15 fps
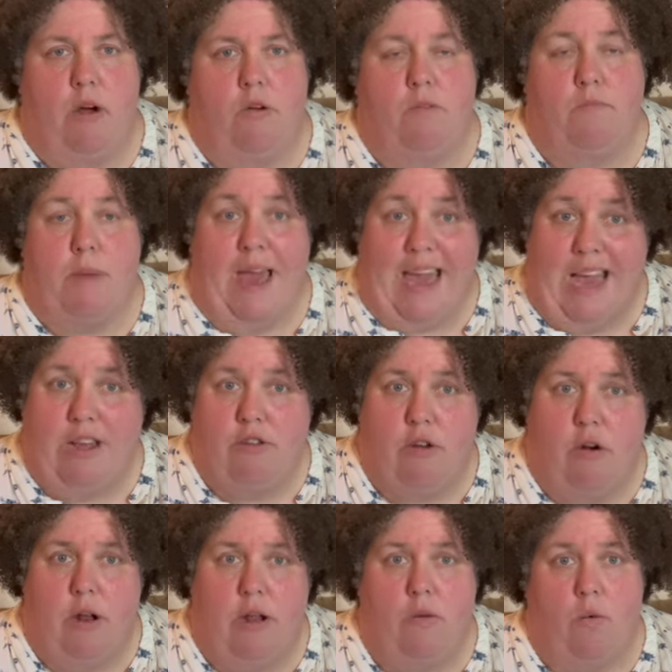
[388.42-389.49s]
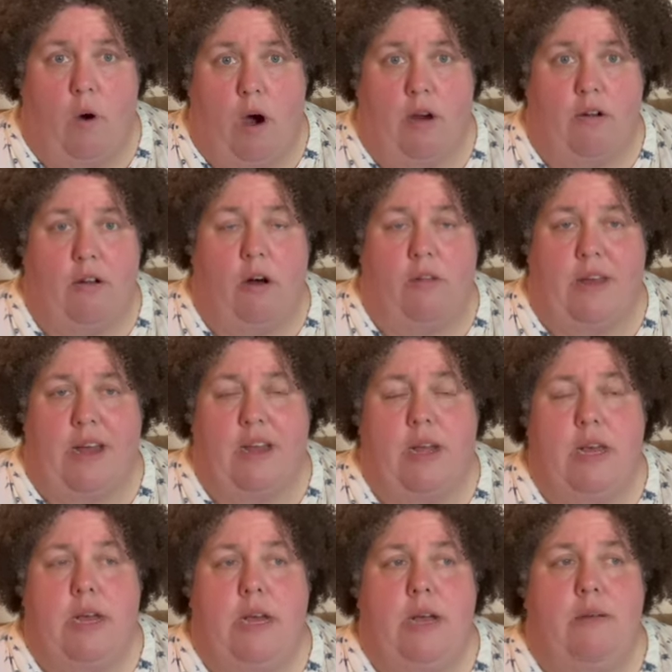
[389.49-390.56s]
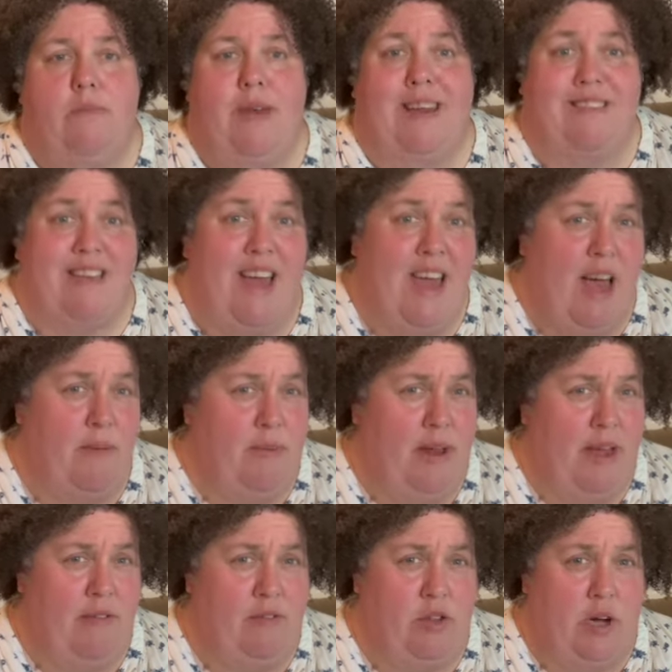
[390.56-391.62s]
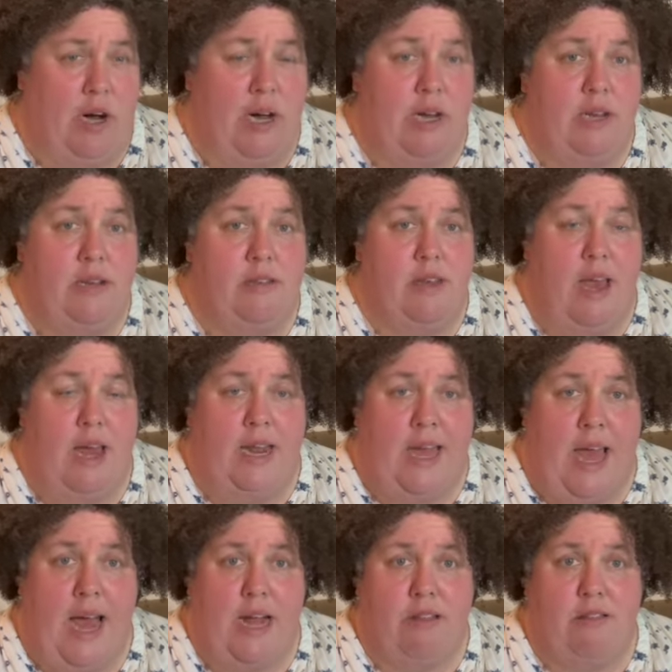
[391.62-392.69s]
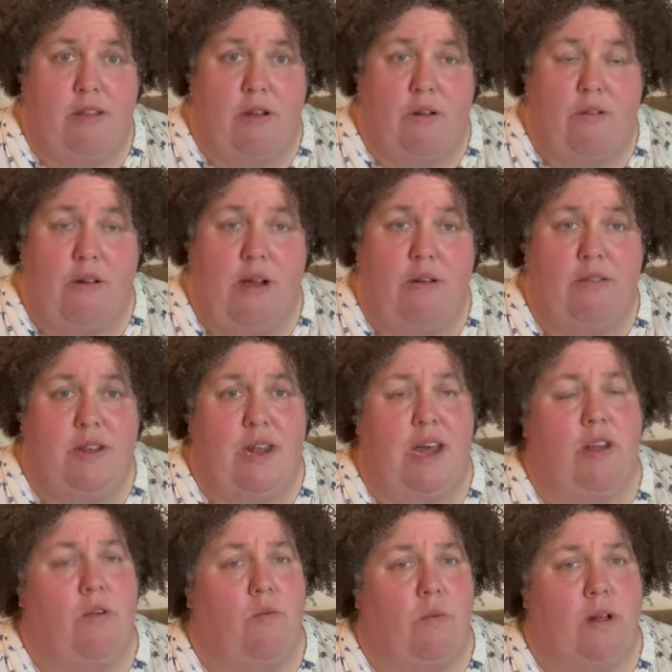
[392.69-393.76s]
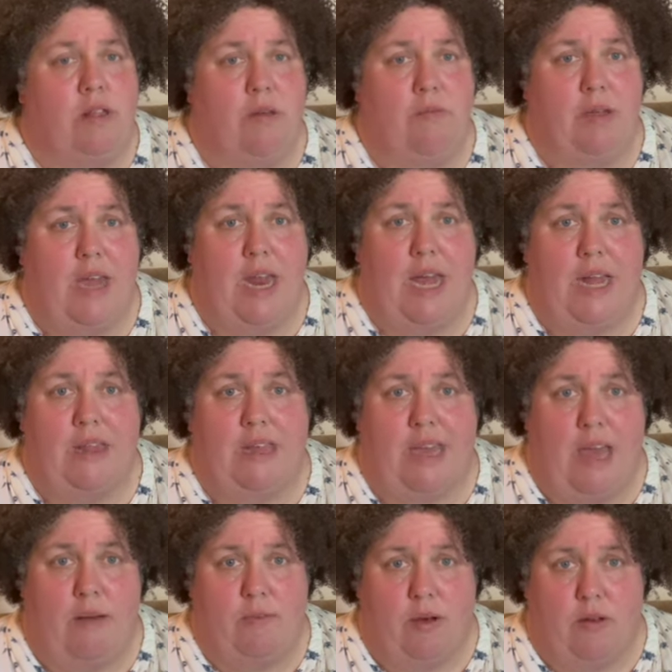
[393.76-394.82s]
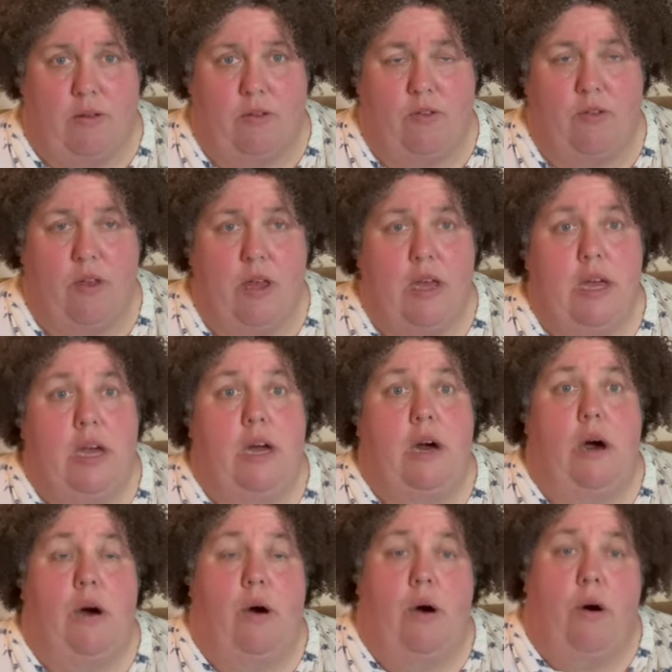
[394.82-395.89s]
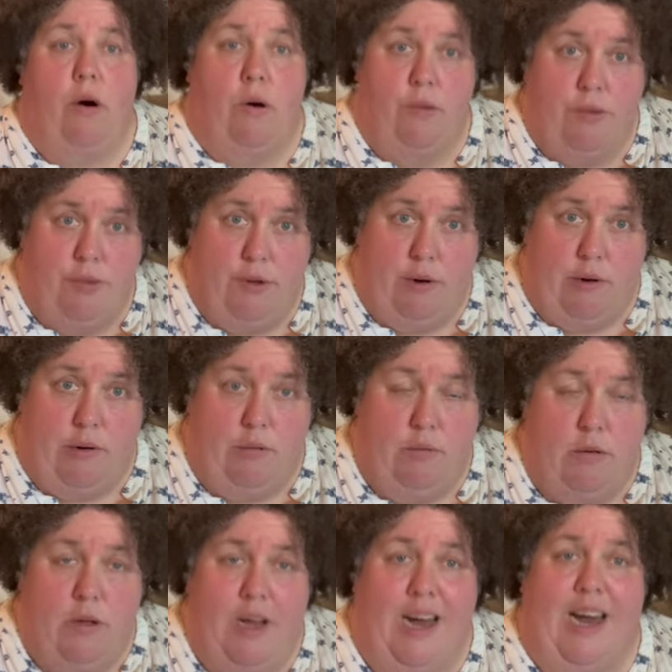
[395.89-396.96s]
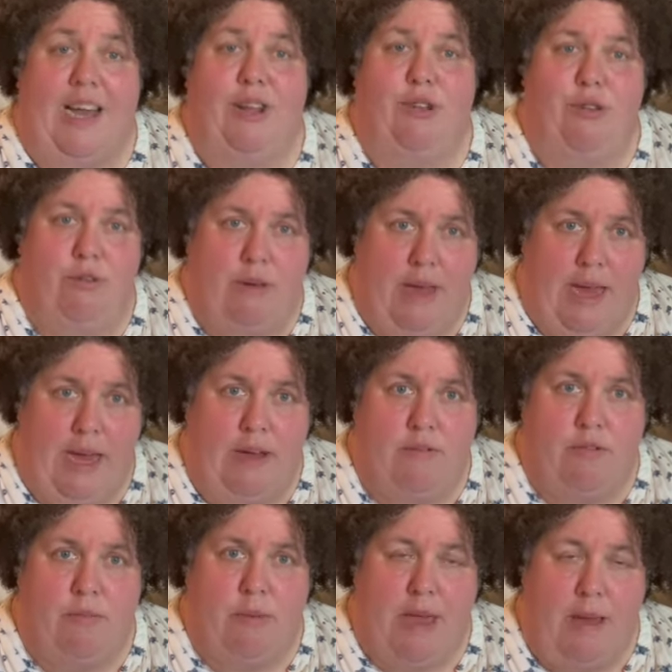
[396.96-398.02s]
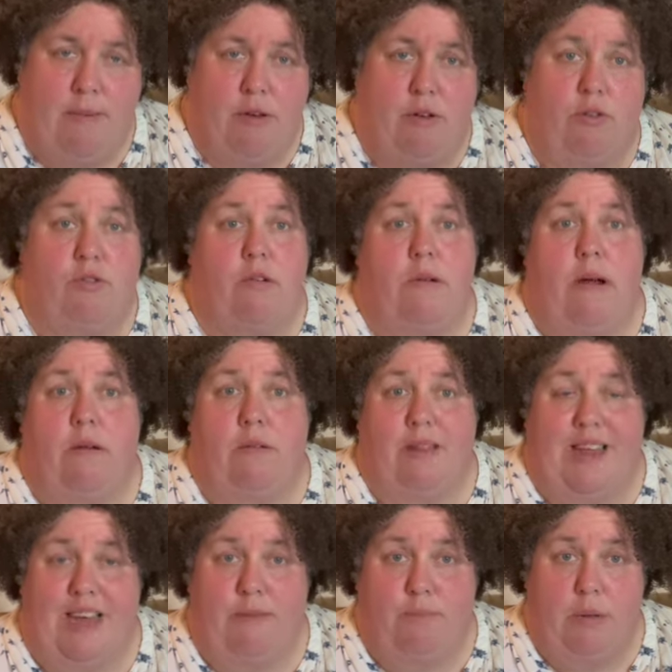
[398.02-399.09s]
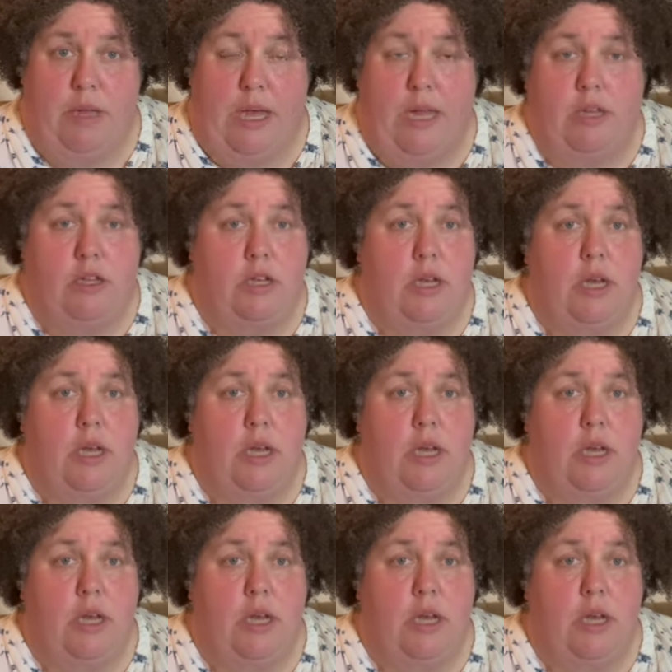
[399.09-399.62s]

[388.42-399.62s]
baking soda and water and all that, because I happen to have dogs and cats that are around, and I don't want them getting into chemicals. Although I do have some chemicals around, like bleach,